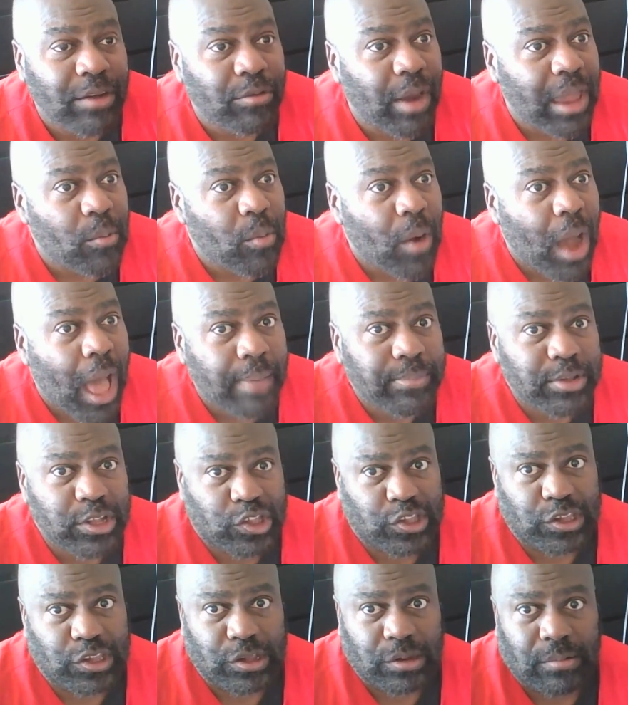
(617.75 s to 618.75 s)
Ray
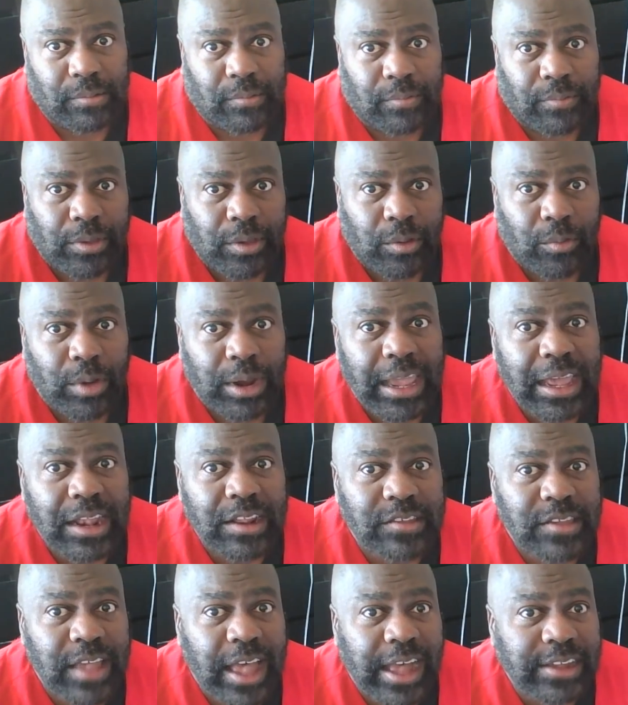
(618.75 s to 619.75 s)
Robinson, when he
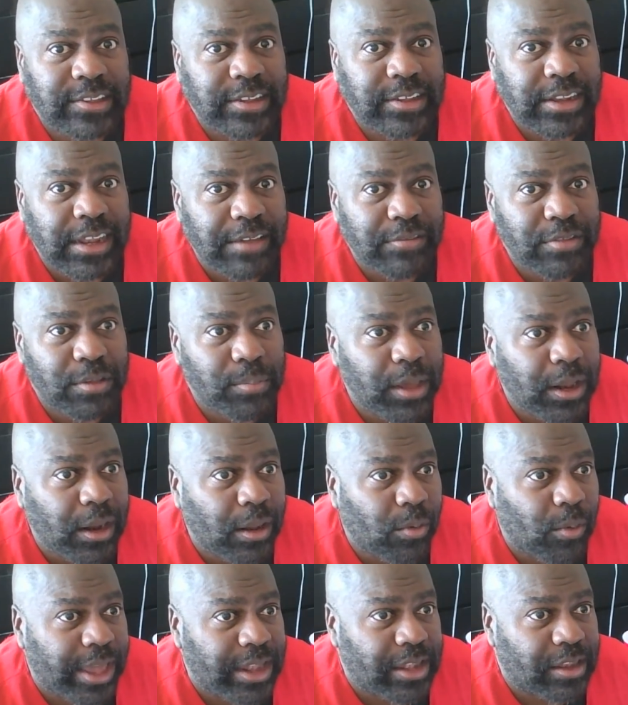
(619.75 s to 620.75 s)
decides to leave the
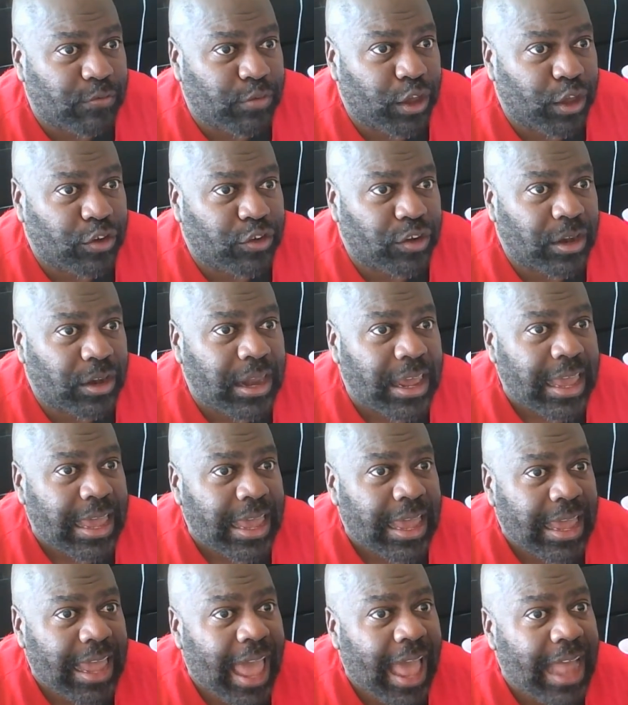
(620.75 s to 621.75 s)
middleweight division,
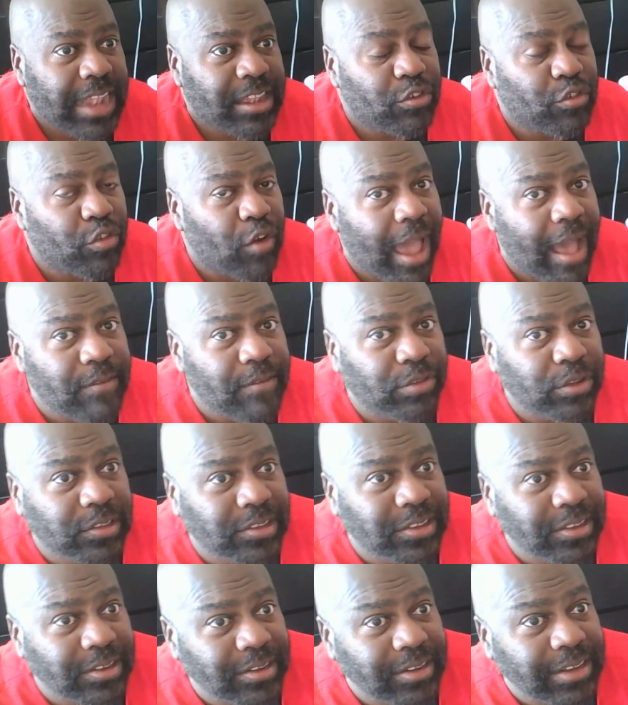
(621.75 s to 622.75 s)
he had to travel
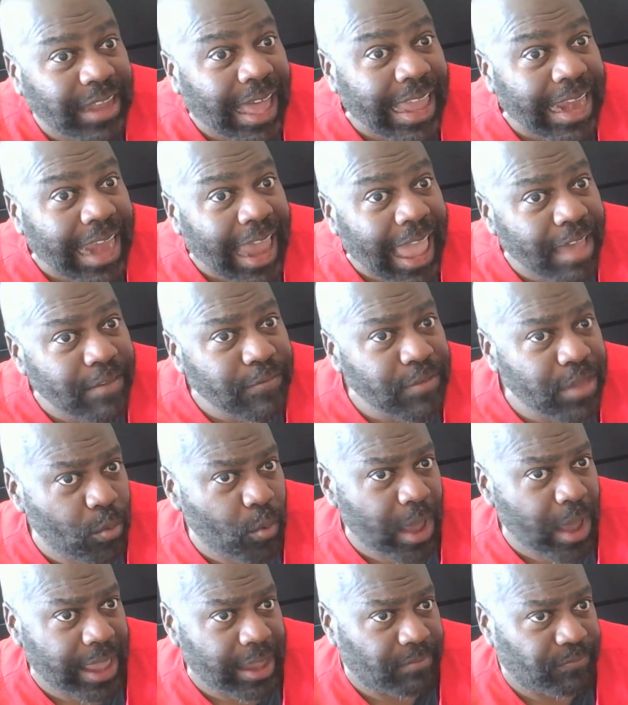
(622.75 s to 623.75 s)
to light
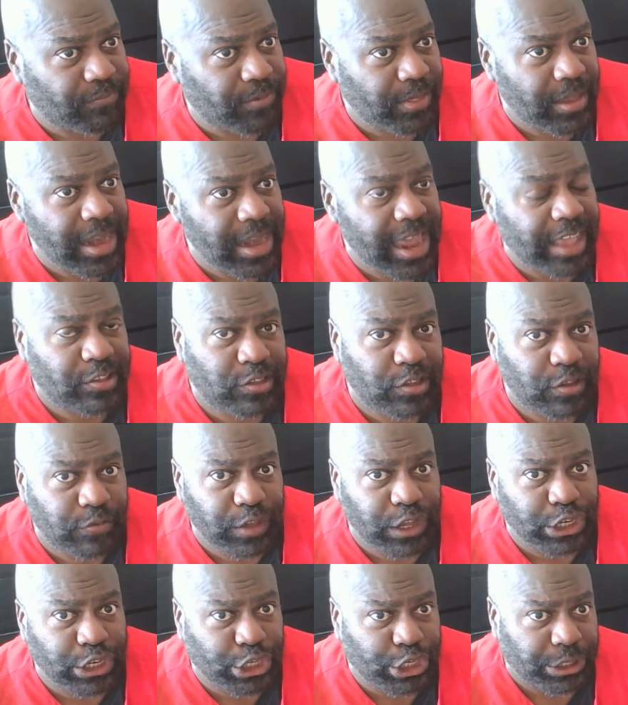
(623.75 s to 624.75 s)
heavyweight for the next
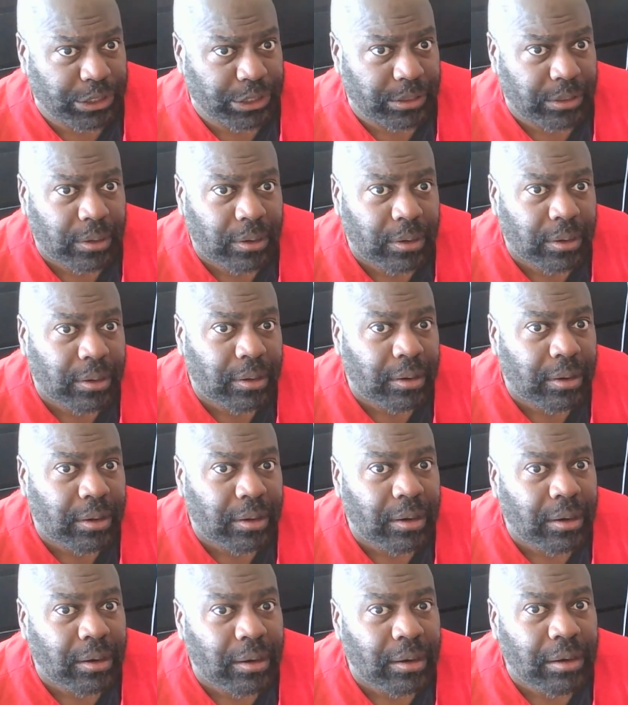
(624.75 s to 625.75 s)
division.
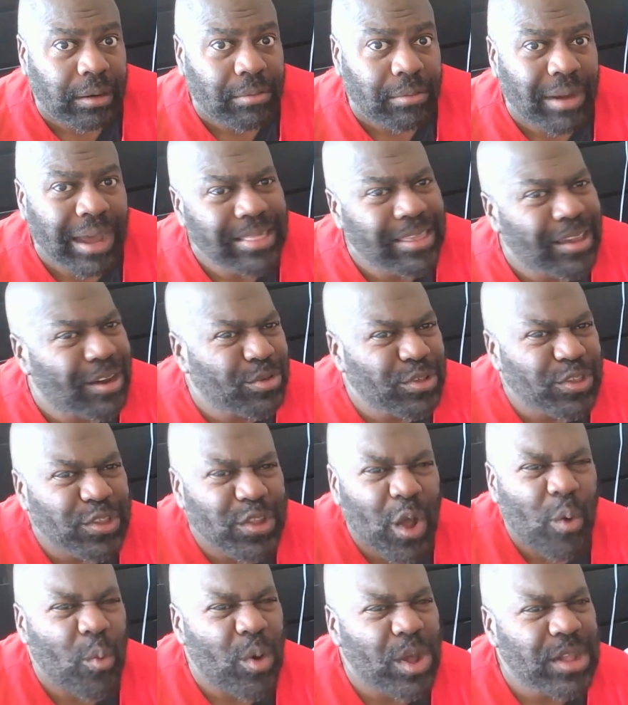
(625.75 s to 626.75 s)
Right? There was
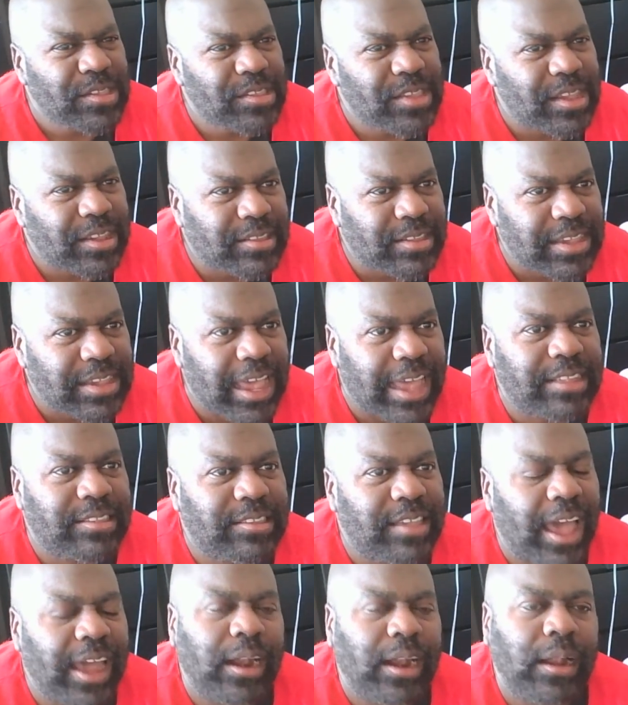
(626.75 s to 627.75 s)
no 168
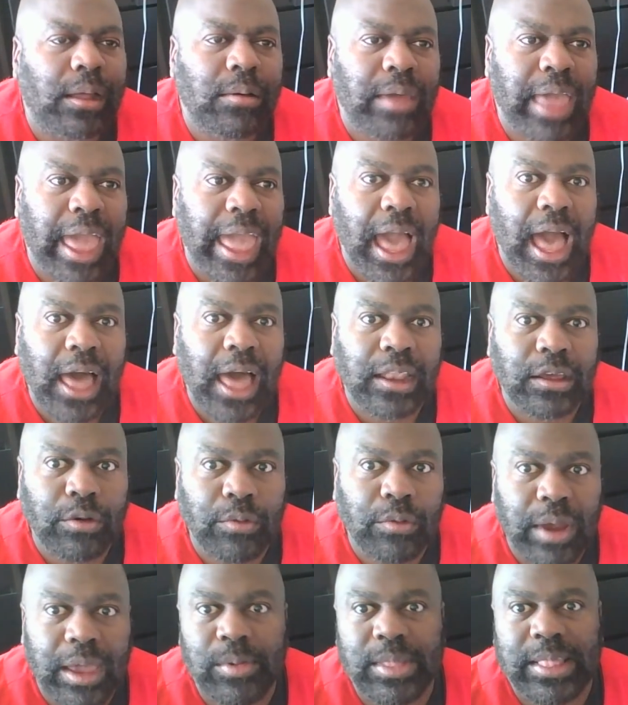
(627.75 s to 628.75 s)
title. Okay, I'll
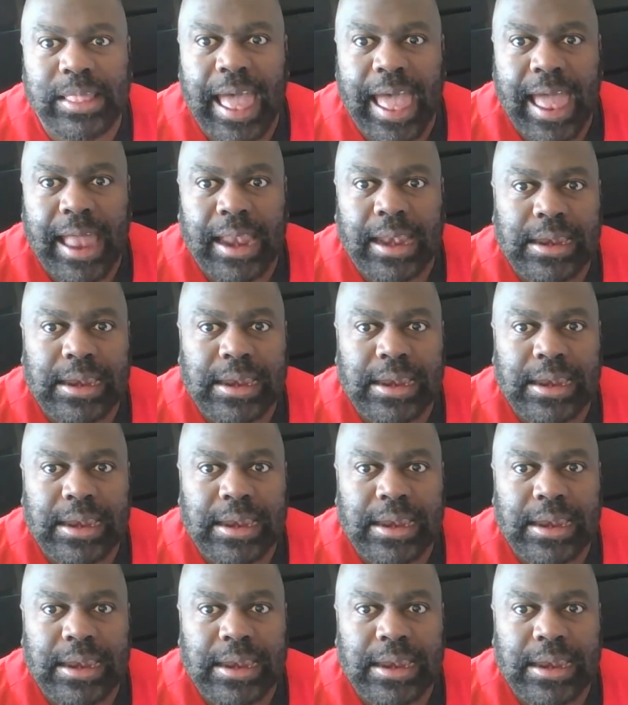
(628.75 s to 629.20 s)
agree with that.